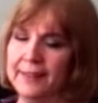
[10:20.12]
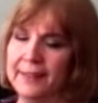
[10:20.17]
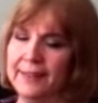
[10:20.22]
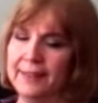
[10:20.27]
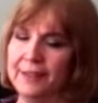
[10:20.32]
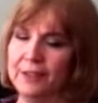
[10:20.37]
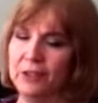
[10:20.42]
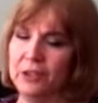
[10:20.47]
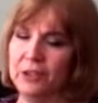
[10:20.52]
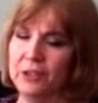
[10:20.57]

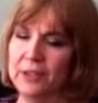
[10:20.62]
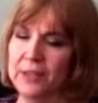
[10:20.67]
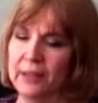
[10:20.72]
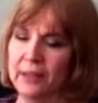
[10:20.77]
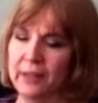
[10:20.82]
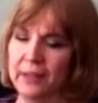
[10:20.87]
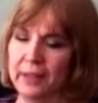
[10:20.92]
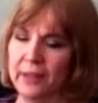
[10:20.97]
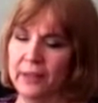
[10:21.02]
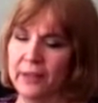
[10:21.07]
Could you
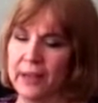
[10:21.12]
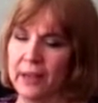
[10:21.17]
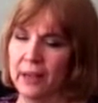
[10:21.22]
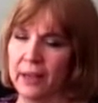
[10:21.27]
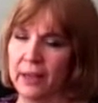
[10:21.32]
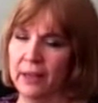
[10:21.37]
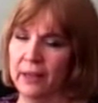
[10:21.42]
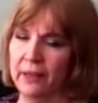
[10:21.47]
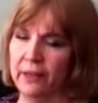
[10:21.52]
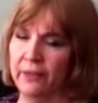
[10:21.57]
tell it how
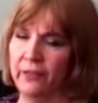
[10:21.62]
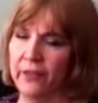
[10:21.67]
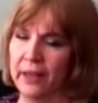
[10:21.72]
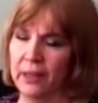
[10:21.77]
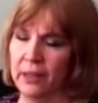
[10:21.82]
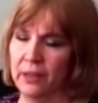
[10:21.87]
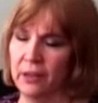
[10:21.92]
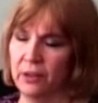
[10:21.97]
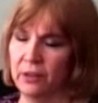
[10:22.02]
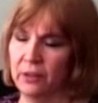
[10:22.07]
it had
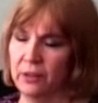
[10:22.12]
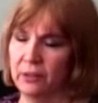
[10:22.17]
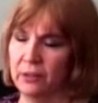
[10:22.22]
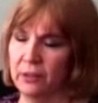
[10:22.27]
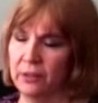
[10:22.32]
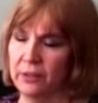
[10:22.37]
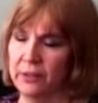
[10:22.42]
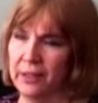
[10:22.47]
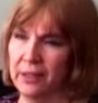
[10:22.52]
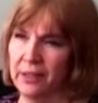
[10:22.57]
affected her
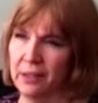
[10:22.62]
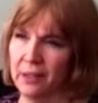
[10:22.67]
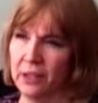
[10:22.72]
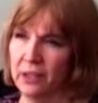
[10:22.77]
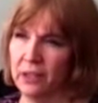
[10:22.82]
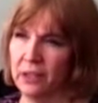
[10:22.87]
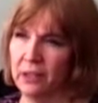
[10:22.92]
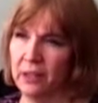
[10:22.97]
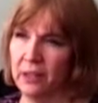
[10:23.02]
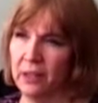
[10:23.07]

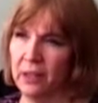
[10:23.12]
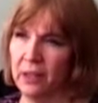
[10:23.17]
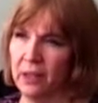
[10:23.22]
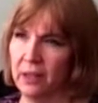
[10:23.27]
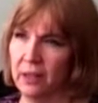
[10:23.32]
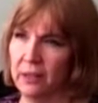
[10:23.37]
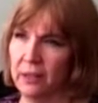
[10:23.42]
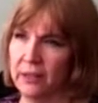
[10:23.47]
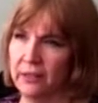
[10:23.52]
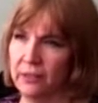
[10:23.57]
psychologically a
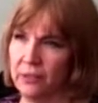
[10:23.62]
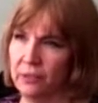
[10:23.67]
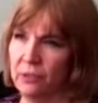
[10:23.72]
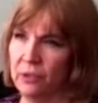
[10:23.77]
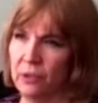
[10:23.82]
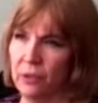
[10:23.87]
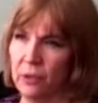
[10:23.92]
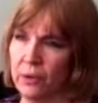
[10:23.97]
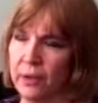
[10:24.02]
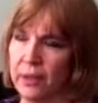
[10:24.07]
lot as you were
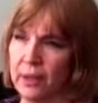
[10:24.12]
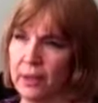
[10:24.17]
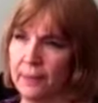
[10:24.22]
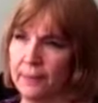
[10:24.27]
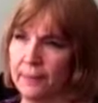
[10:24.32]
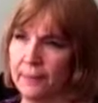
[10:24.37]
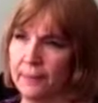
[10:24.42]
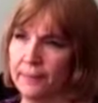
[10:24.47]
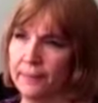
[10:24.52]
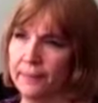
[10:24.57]
growing
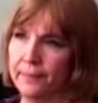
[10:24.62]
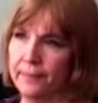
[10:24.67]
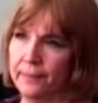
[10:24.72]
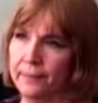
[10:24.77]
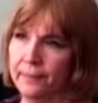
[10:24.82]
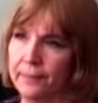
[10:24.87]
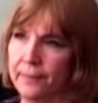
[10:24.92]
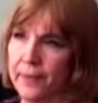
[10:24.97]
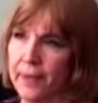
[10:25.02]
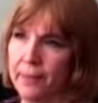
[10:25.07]
up?
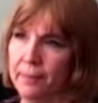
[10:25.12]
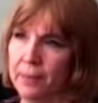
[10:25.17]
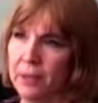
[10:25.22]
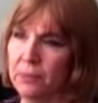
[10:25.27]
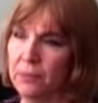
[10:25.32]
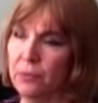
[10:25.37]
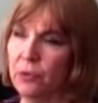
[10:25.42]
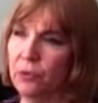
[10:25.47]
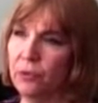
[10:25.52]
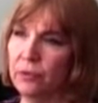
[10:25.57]
That
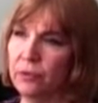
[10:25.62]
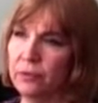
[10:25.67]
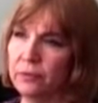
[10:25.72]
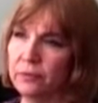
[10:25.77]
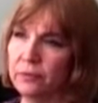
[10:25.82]
big move.